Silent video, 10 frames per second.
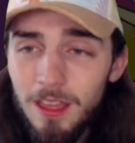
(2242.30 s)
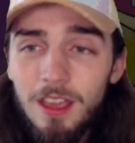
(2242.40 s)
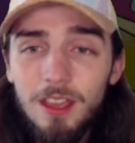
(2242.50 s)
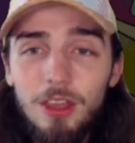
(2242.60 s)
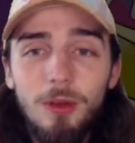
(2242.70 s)

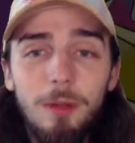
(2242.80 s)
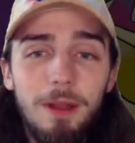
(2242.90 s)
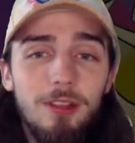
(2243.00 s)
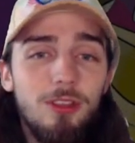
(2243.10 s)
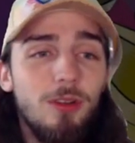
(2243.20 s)
Either way,
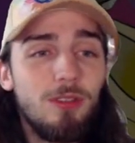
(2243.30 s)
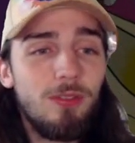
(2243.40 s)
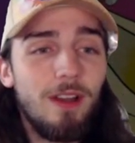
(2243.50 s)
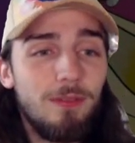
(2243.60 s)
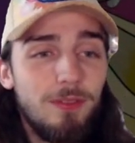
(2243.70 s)
Barraskewda was
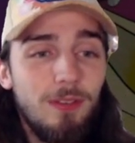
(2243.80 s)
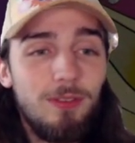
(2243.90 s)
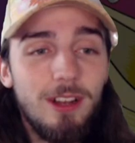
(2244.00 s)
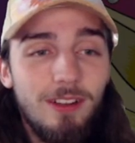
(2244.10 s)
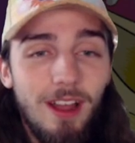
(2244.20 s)
fun. Feel
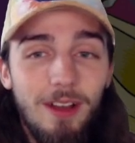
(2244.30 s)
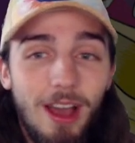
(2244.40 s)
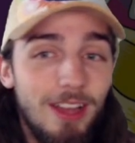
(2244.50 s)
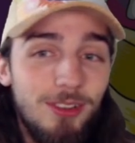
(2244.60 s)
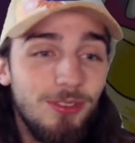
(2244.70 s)
free to try it out.
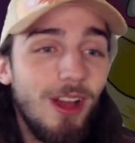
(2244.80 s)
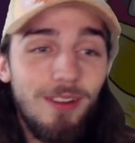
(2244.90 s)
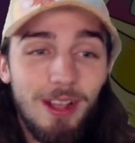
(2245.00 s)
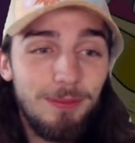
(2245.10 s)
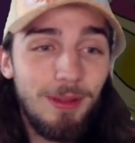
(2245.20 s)
I do not
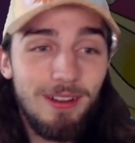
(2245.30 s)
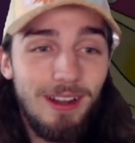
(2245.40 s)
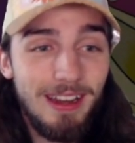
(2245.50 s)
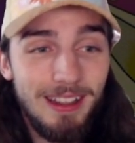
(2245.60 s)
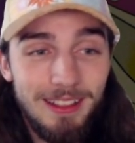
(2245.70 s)
recommend
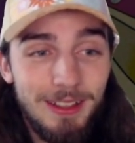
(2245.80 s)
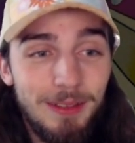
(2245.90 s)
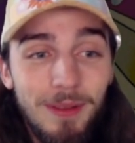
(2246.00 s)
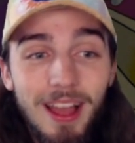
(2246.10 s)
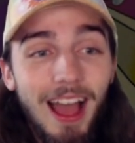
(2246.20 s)
trying this team.